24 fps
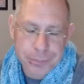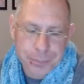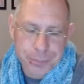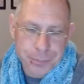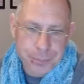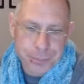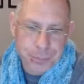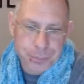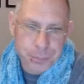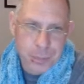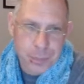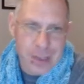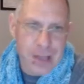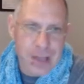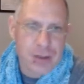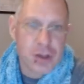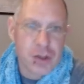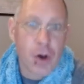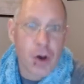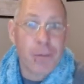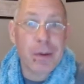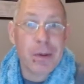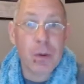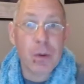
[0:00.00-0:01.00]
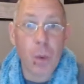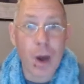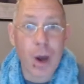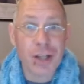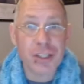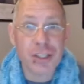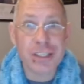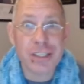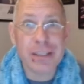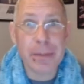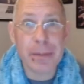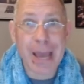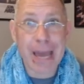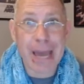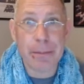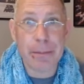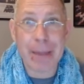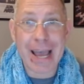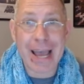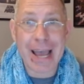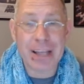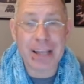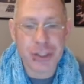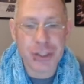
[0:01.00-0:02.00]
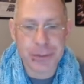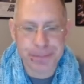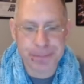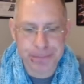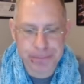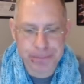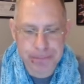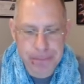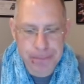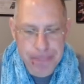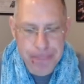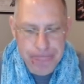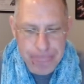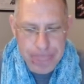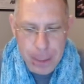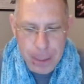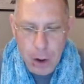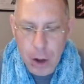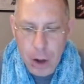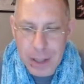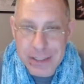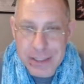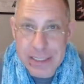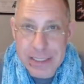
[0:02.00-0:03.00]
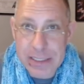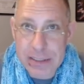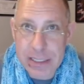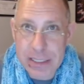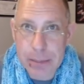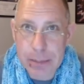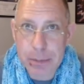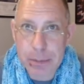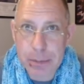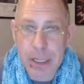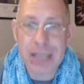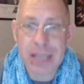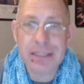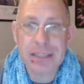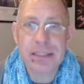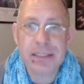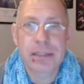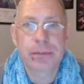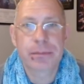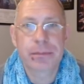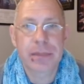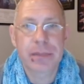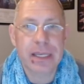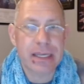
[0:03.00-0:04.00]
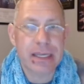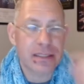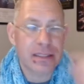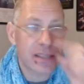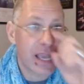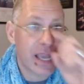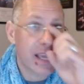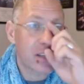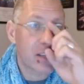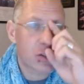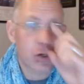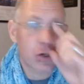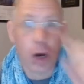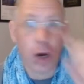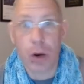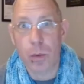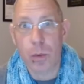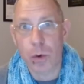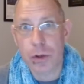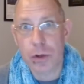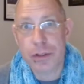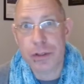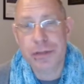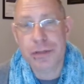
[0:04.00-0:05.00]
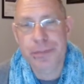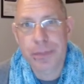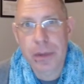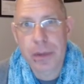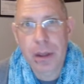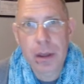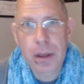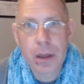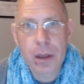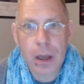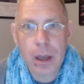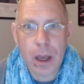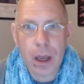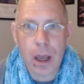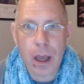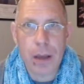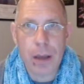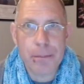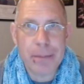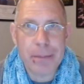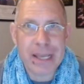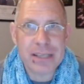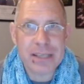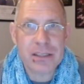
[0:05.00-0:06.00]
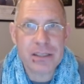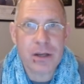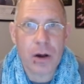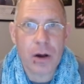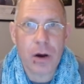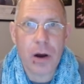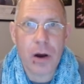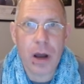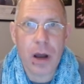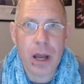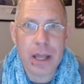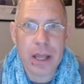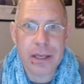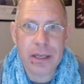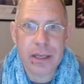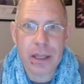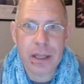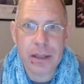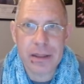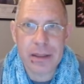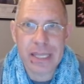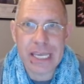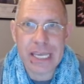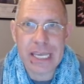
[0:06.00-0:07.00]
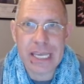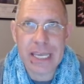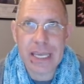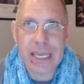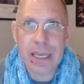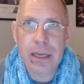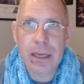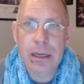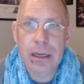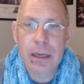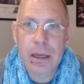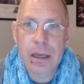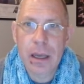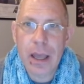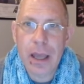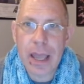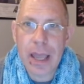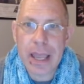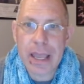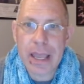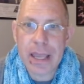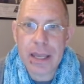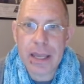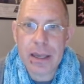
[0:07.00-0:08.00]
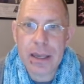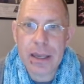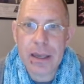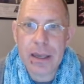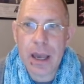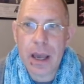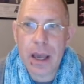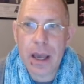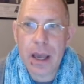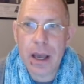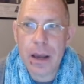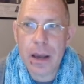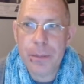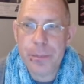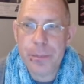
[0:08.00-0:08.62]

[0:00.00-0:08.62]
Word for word: So I've been watching The Bad Batch on Disney Plus. It's a Star Wars uh, based on the a um,